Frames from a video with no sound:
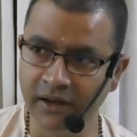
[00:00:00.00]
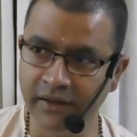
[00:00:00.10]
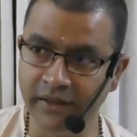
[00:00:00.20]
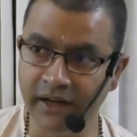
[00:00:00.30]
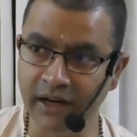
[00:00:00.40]

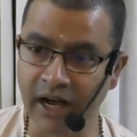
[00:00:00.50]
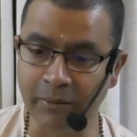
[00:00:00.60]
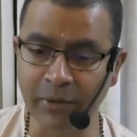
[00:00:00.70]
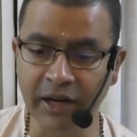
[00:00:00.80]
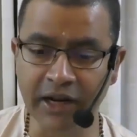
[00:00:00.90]
Then
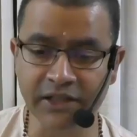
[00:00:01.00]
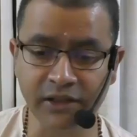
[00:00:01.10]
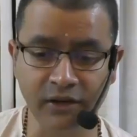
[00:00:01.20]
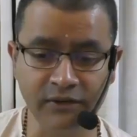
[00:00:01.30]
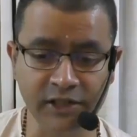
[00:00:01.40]
application
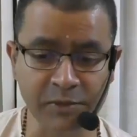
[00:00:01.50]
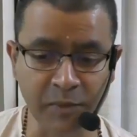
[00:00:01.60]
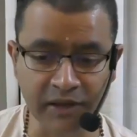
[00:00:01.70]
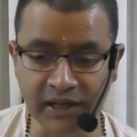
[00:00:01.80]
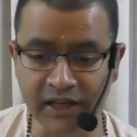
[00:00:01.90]
of that
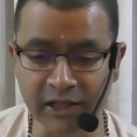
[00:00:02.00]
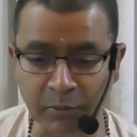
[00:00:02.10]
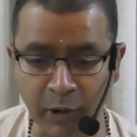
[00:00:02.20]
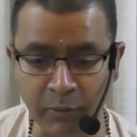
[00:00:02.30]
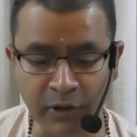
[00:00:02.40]
Smriti in the
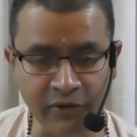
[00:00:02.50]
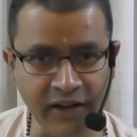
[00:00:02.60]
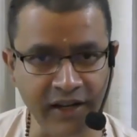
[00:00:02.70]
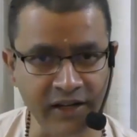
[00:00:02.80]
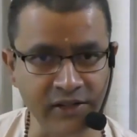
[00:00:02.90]
proper
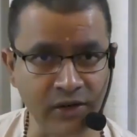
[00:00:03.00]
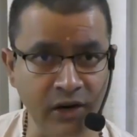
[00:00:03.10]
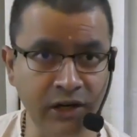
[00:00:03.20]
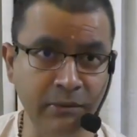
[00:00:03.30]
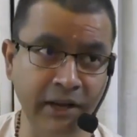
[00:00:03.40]
way is
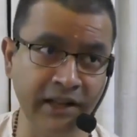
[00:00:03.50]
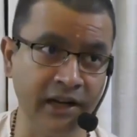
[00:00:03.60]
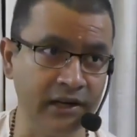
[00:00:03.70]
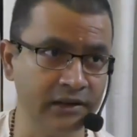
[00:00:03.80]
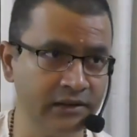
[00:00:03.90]
called Medha.
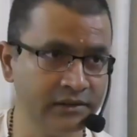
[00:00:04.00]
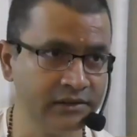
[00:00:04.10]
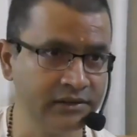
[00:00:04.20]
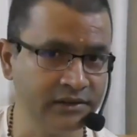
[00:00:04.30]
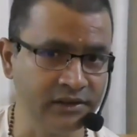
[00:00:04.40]

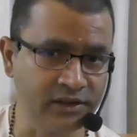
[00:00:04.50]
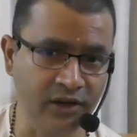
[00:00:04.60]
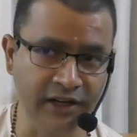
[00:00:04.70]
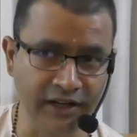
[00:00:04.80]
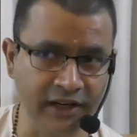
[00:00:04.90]
It's called
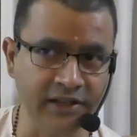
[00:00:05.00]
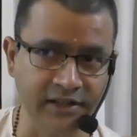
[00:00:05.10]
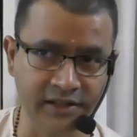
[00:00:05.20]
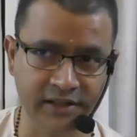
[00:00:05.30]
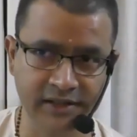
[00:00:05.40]

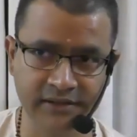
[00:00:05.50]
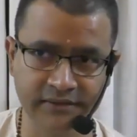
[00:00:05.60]
intelligence.